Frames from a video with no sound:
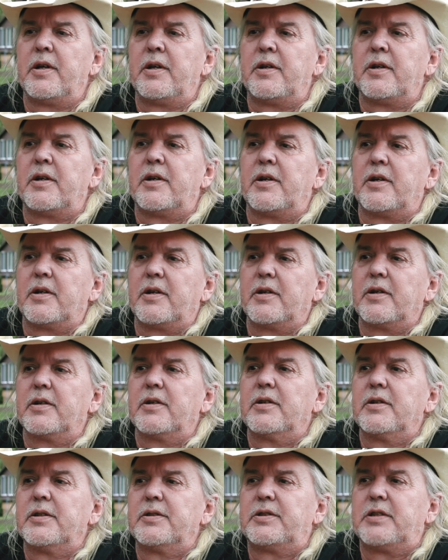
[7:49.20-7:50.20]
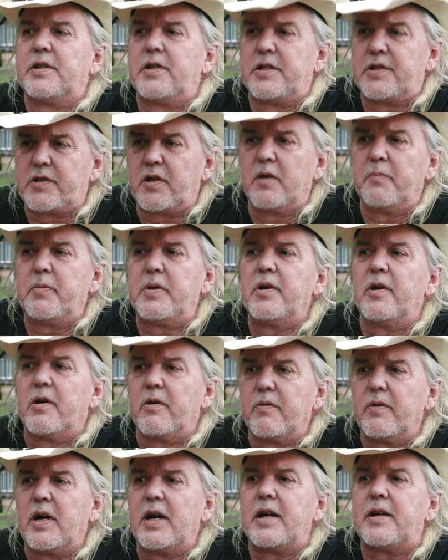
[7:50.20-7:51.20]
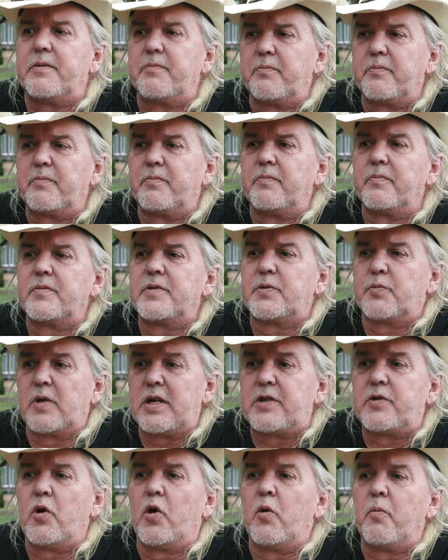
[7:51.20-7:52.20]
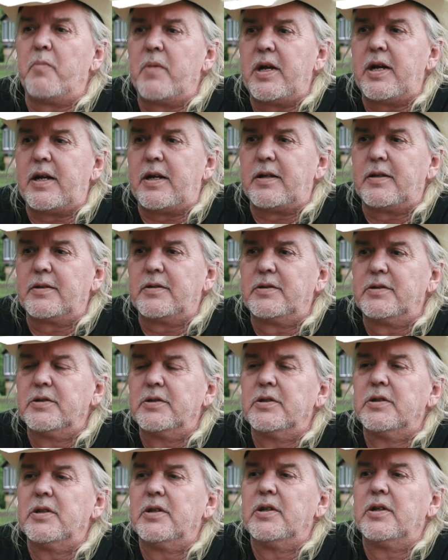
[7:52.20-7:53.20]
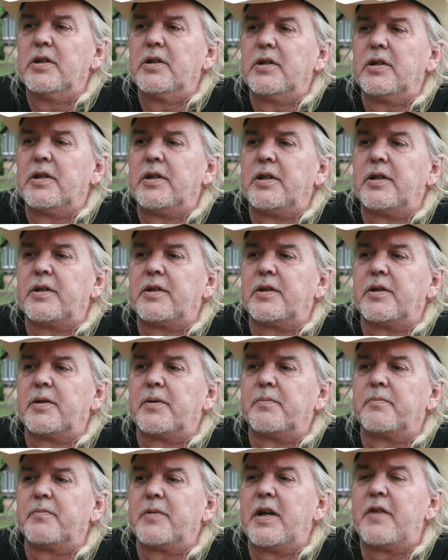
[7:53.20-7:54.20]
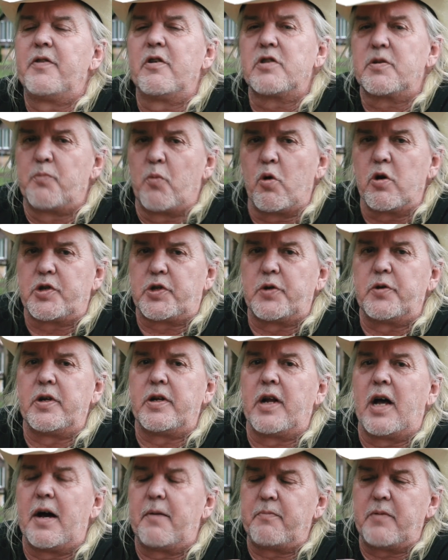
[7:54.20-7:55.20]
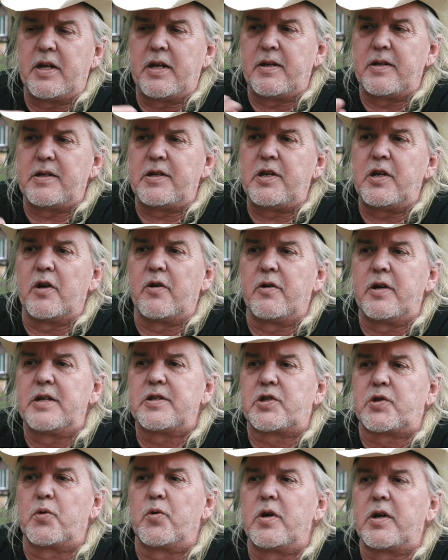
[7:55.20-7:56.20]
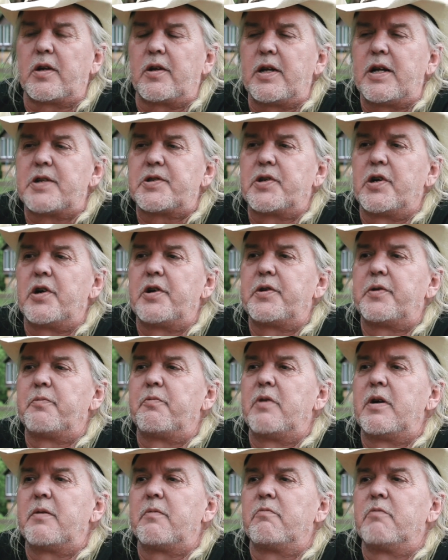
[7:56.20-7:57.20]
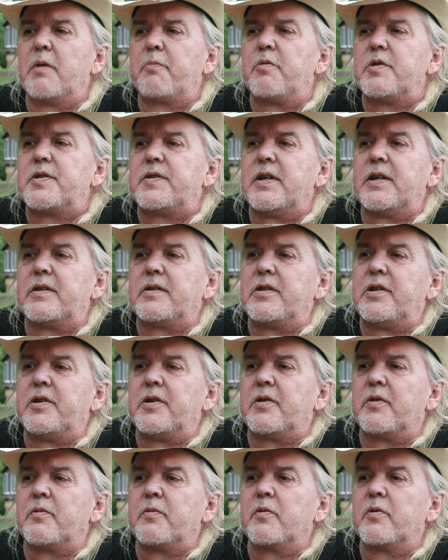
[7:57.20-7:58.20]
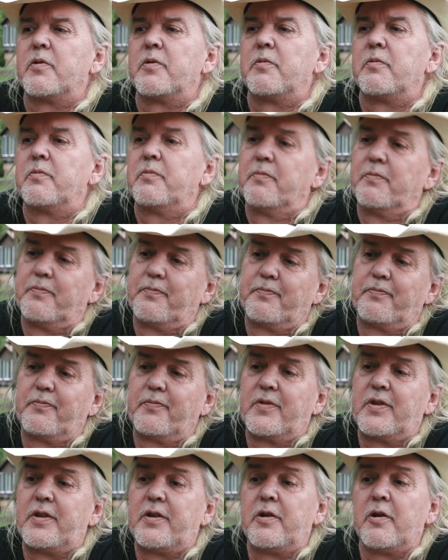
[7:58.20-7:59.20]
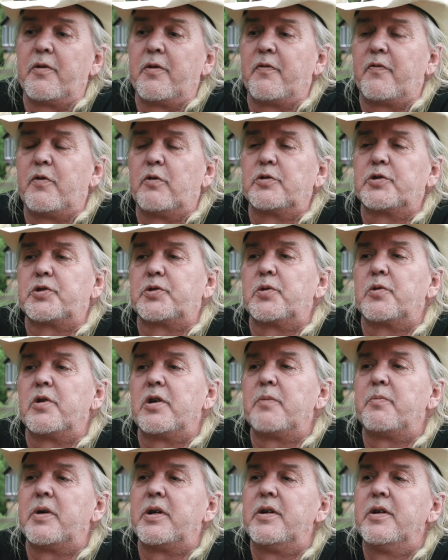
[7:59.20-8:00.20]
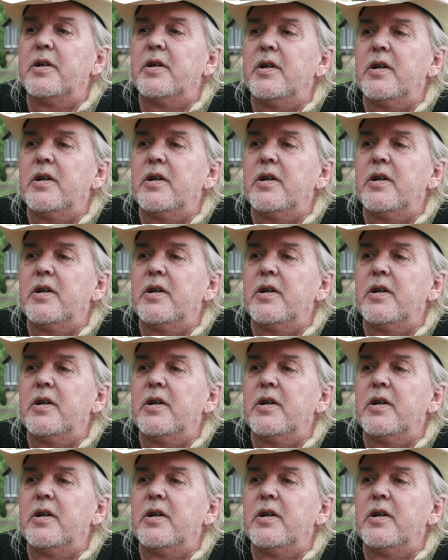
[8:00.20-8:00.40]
and uh, said it's going to be all right. That's what he told me. And um, and there's more to it, and I'm and you know historically it's hard to re represent you know or you know the full story, but